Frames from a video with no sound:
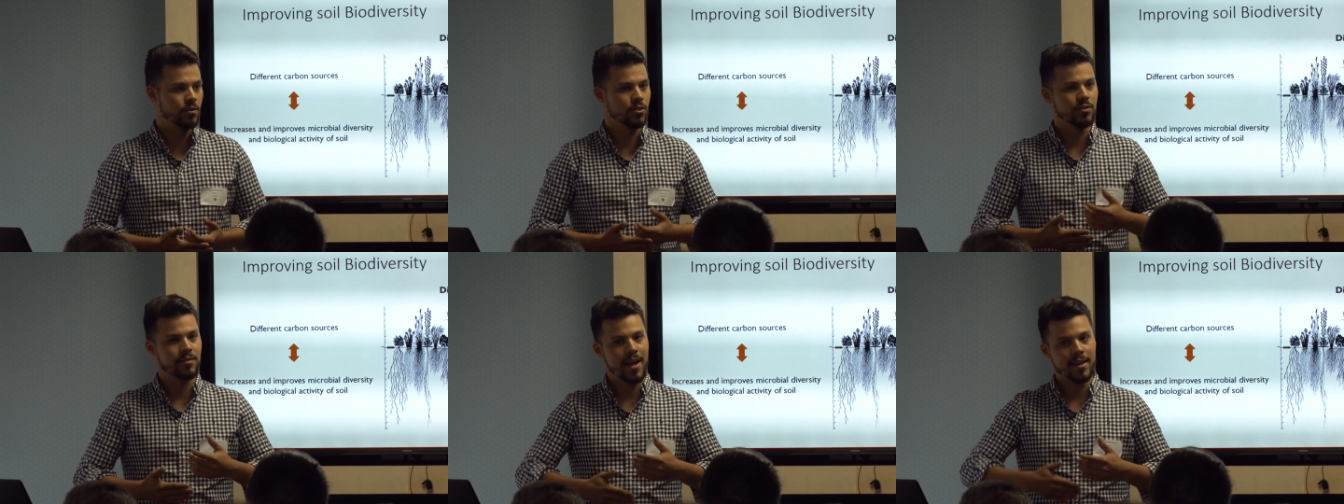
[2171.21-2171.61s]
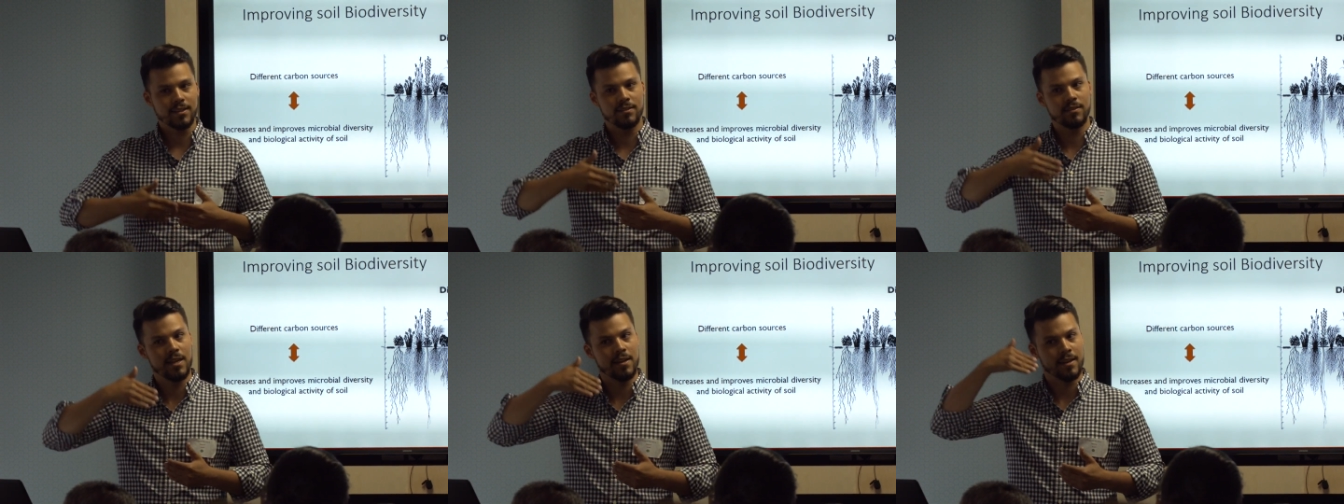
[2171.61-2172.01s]
So
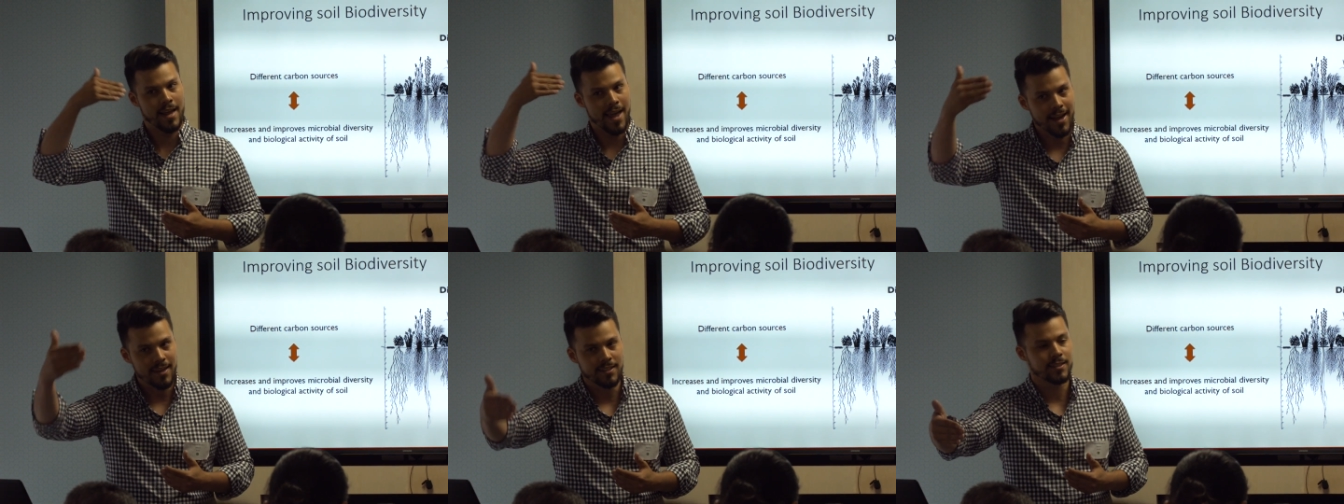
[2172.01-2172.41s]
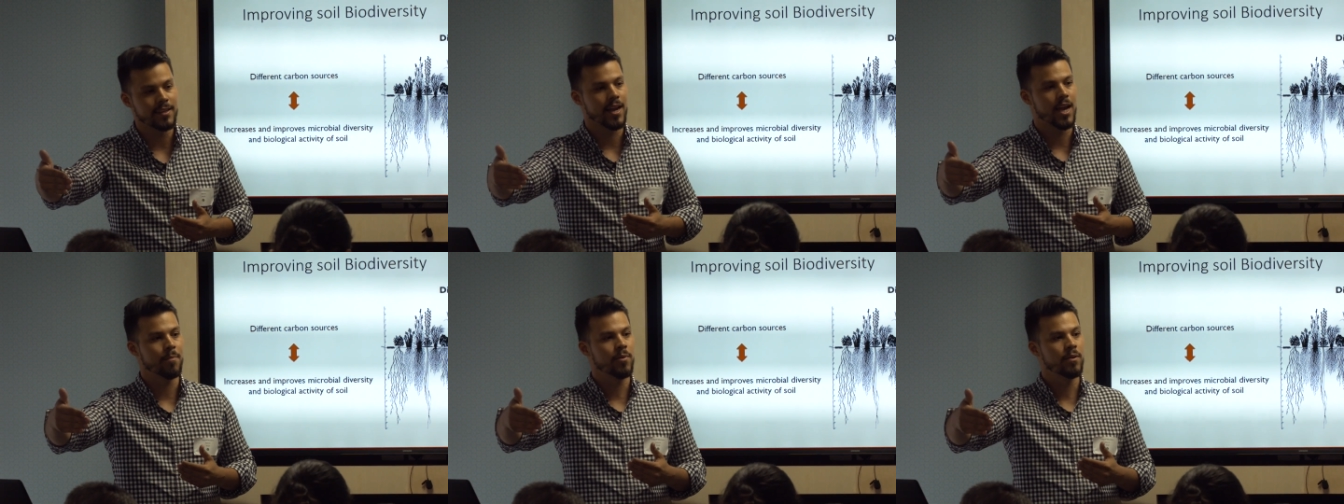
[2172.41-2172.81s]
that's the next
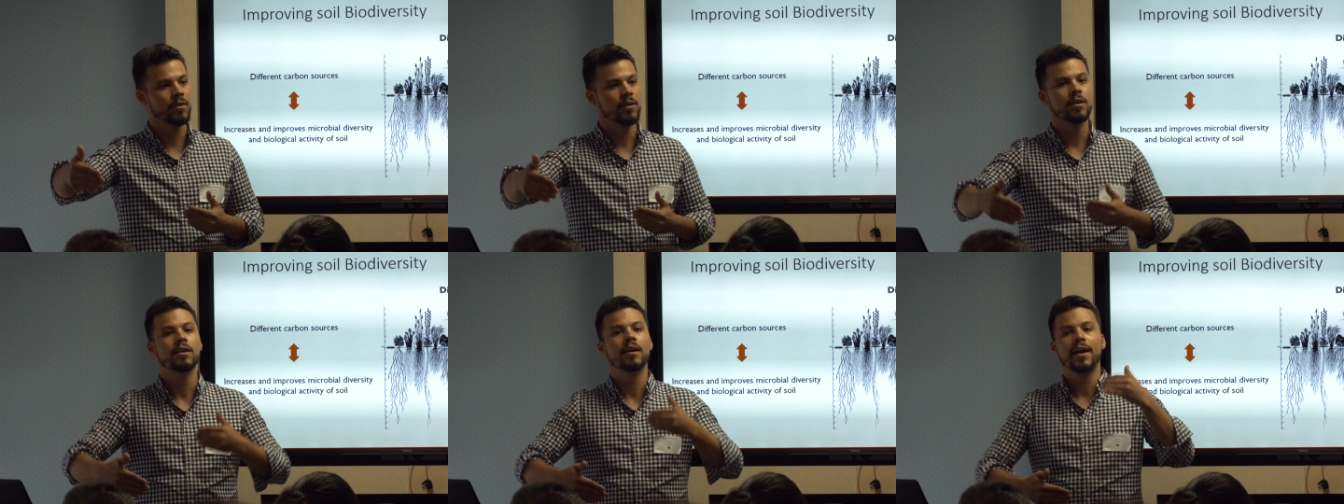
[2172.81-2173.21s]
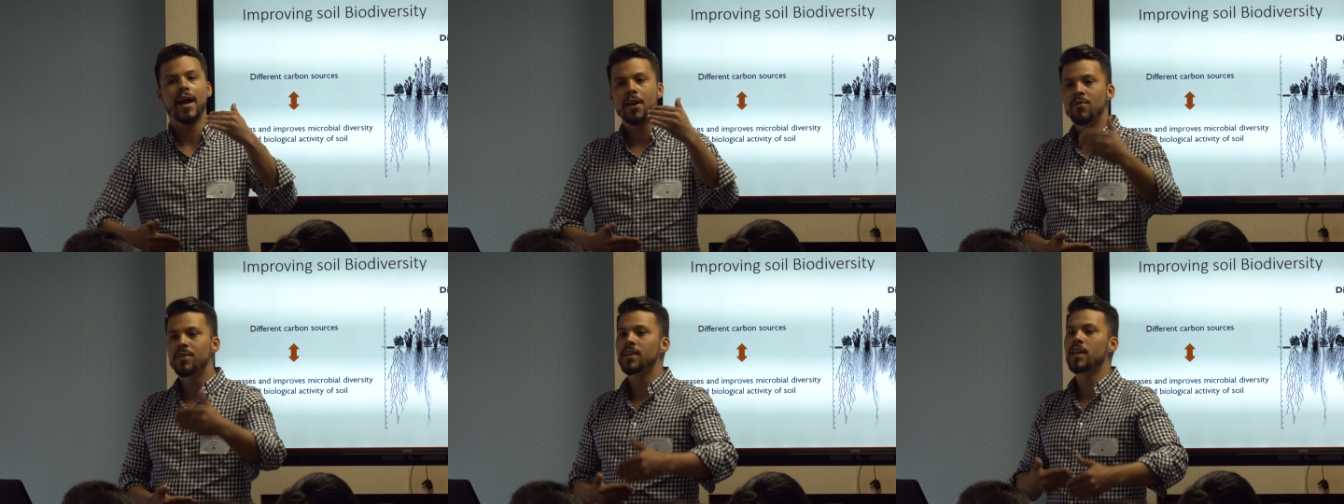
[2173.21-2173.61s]
step,
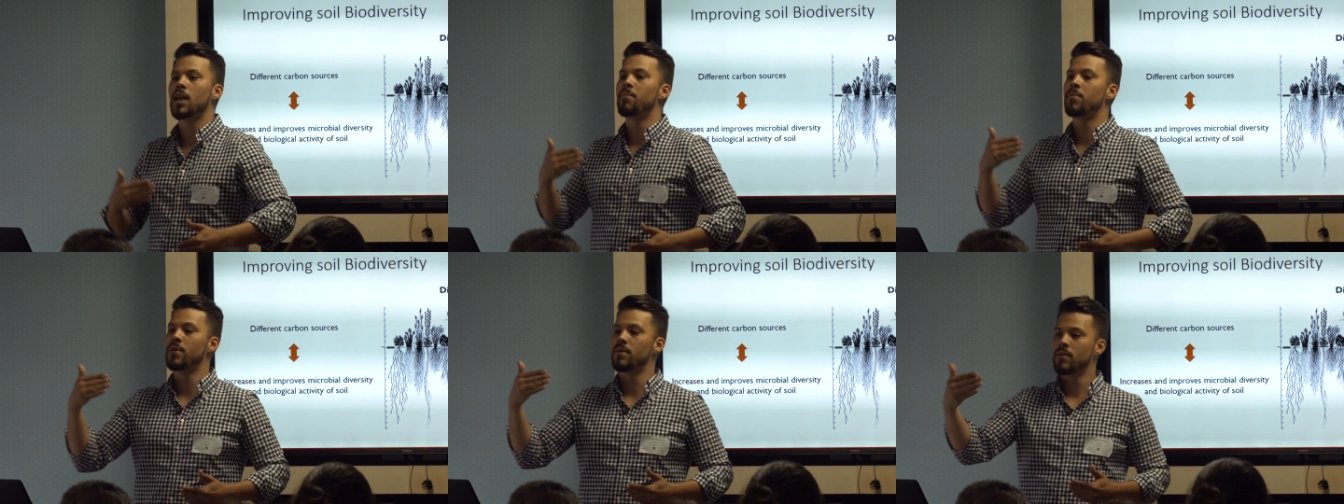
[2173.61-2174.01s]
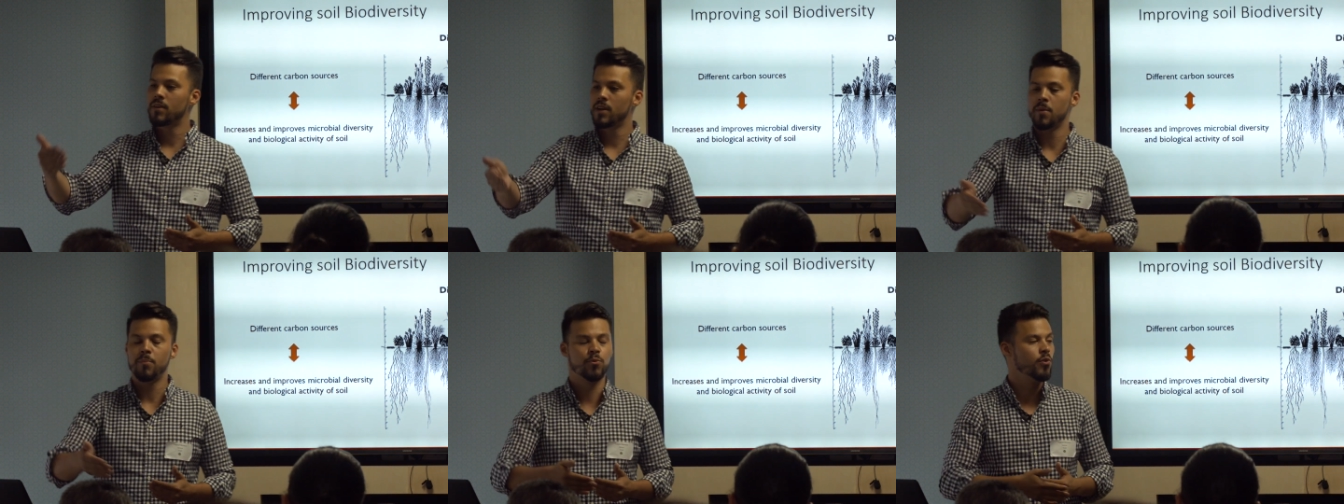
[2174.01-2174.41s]
and you keep
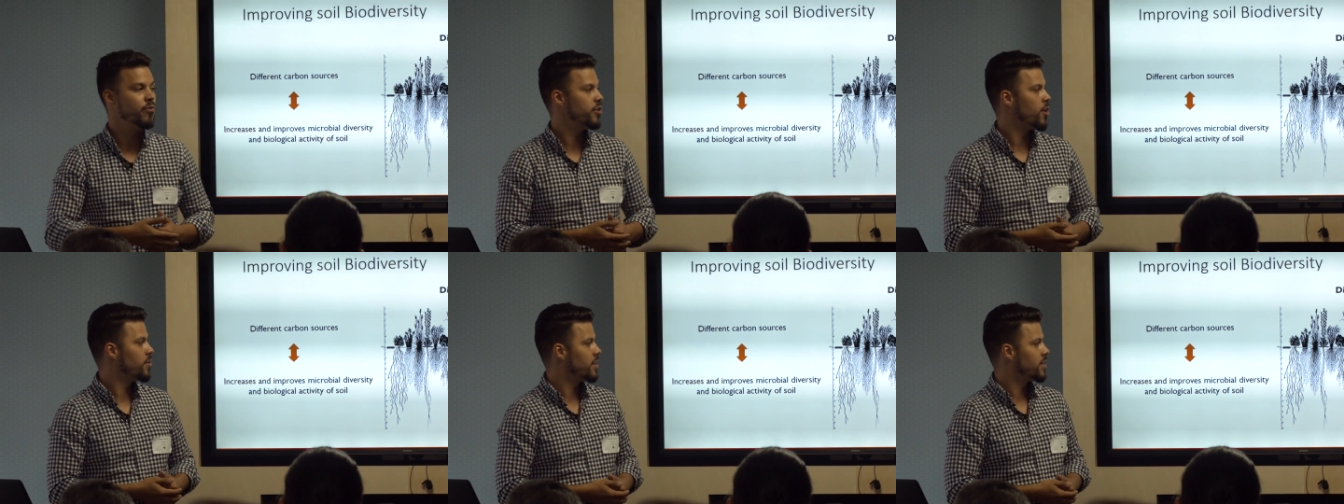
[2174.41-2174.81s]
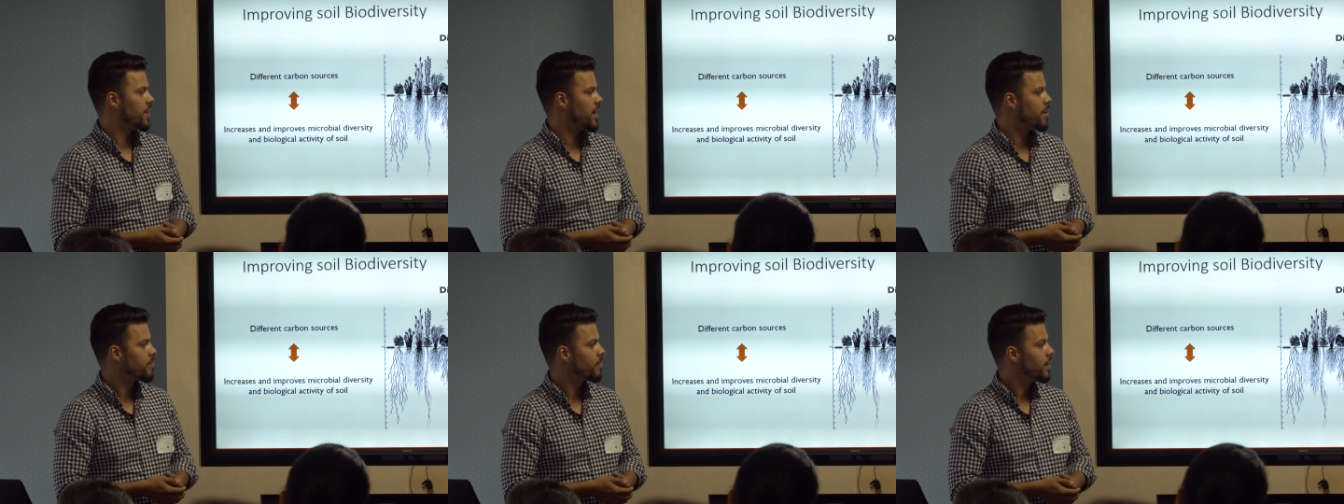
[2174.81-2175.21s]
improving all the
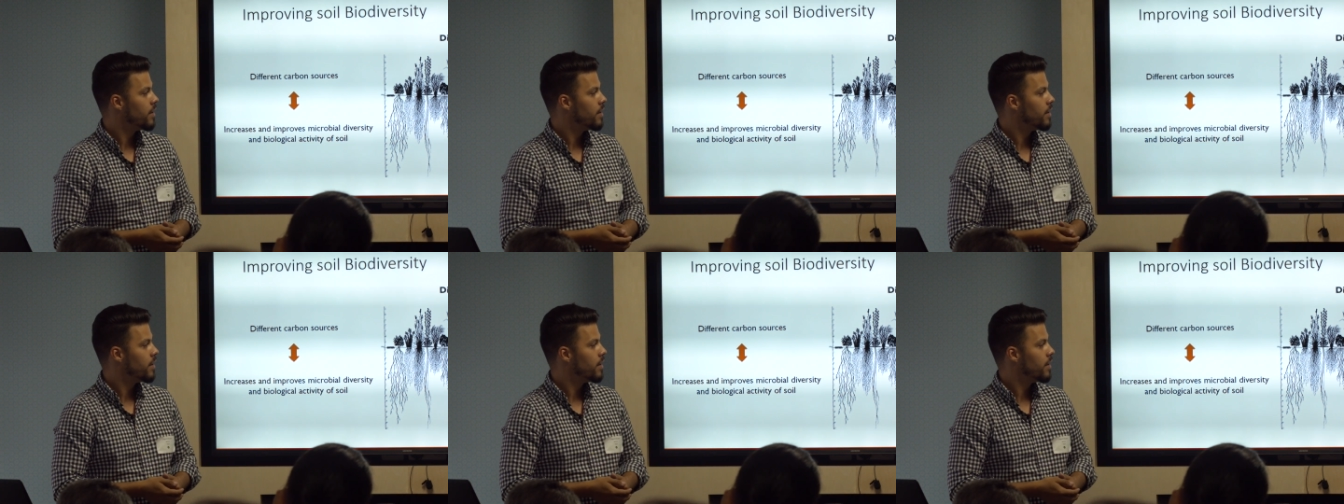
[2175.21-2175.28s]
time.